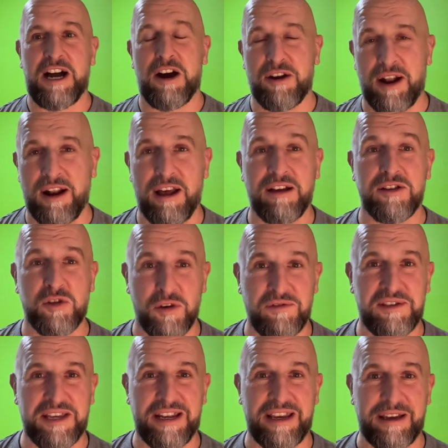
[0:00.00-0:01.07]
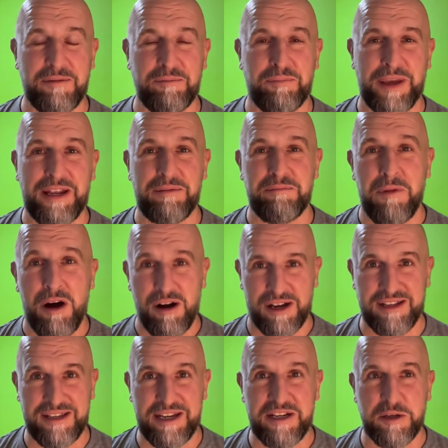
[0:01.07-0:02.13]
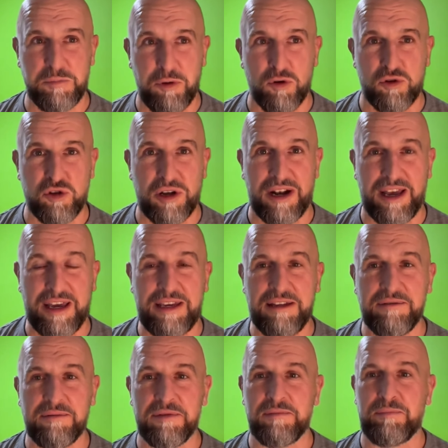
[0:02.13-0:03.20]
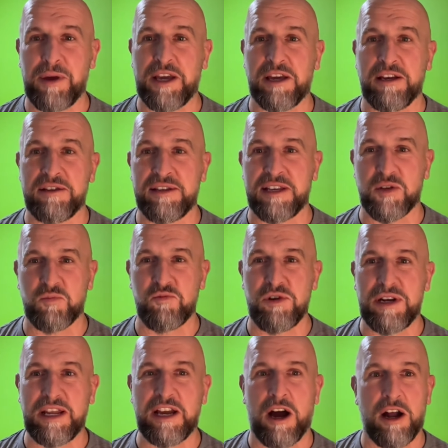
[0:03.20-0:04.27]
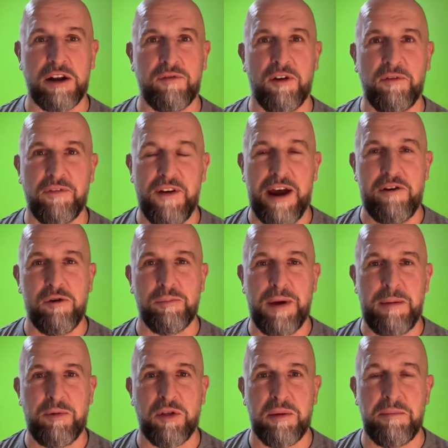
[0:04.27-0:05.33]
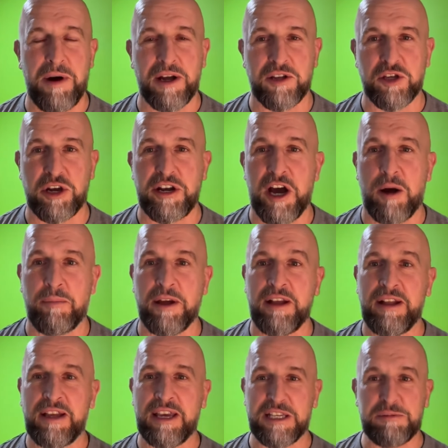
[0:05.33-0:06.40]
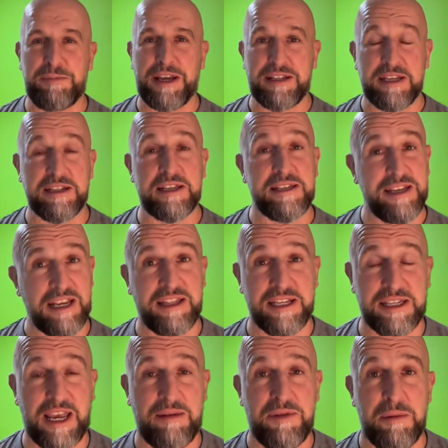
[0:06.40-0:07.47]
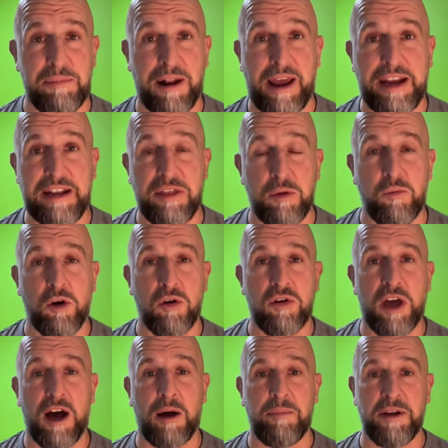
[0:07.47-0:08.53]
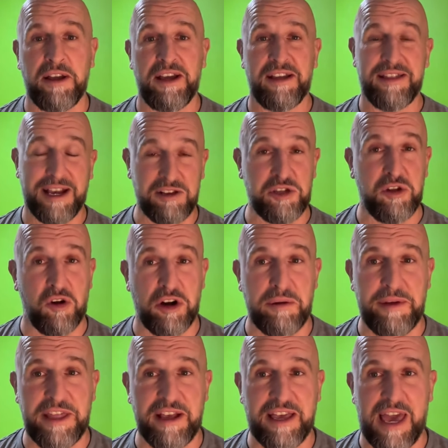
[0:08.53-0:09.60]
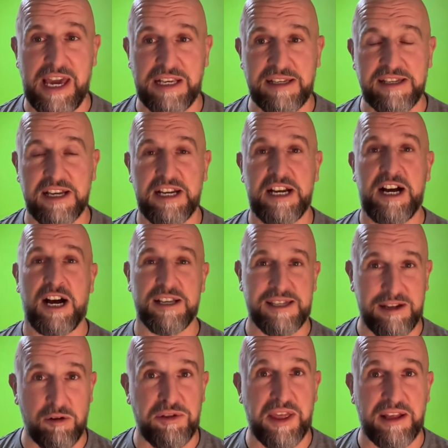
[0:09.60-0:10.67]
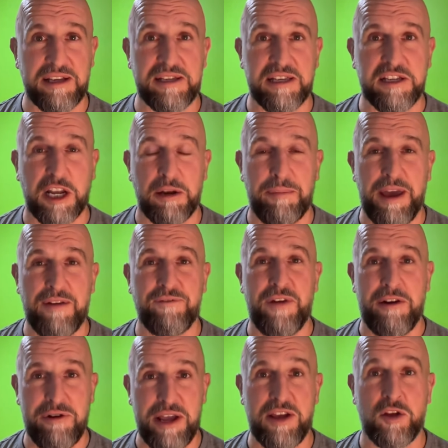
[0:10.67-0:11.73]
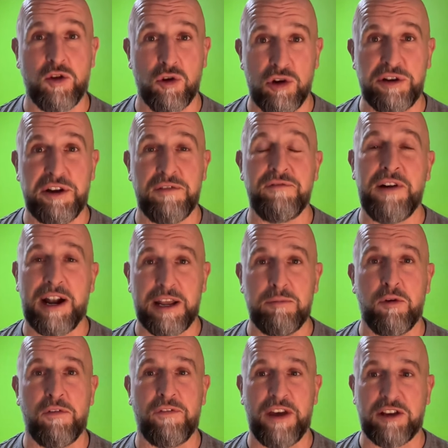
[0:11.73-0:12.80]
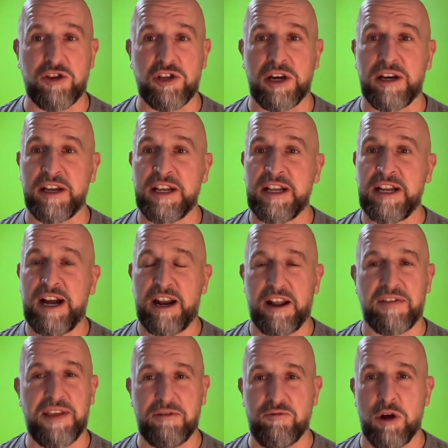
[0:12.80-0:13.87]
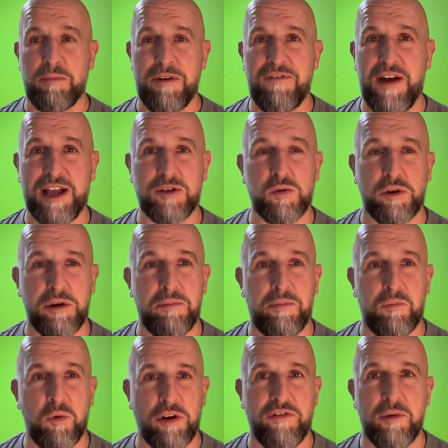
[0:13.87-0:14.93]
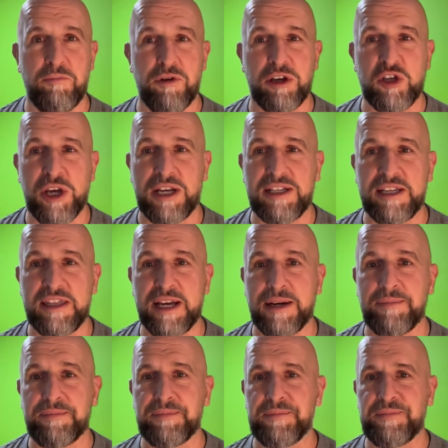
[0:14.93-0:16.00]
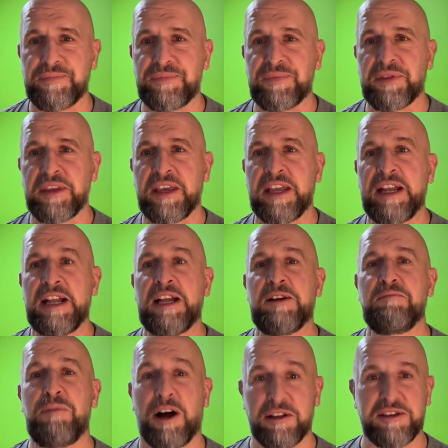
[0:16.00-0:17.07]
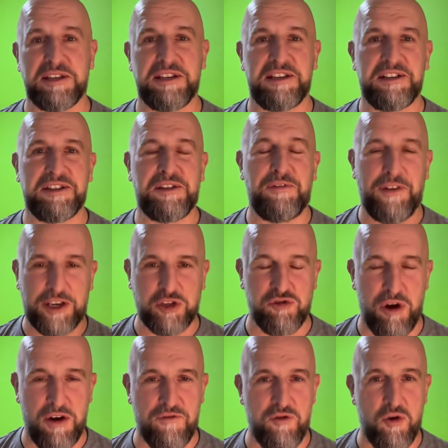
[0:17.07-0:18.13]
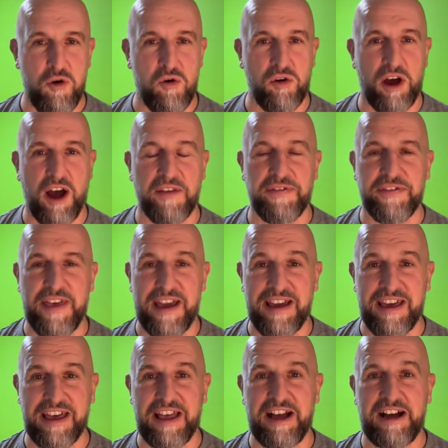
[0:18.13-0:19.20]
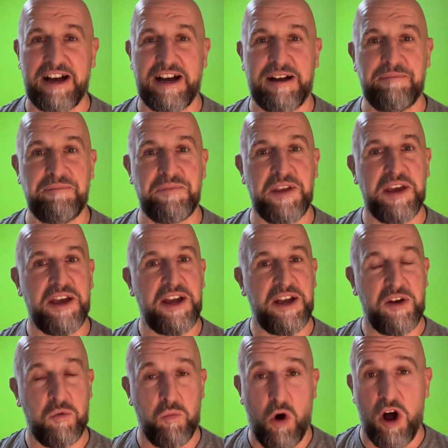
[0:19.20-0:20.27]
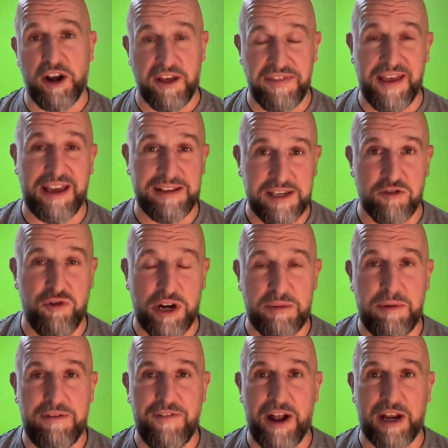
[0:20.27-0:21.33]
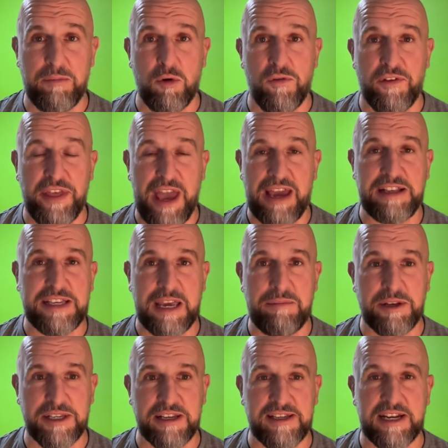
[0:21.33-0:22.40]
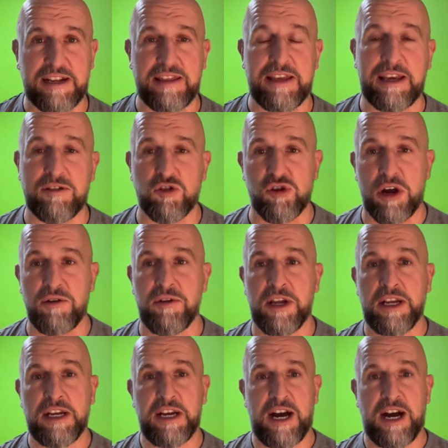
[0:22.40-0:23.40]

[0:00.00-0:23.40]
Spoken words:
I'd have liked to have seen it been marketed as Portugal A, because it's really kind of unfair on people that might turn up expecting to see the team that played in the World Cup. That's not going to be the case. I still think this is going to be a very good and valuable fixture, and I think rugby fans would have appreciated that. But the fixture overall, I think, I think it's incredibly valuable for the A team, as I said in the intro.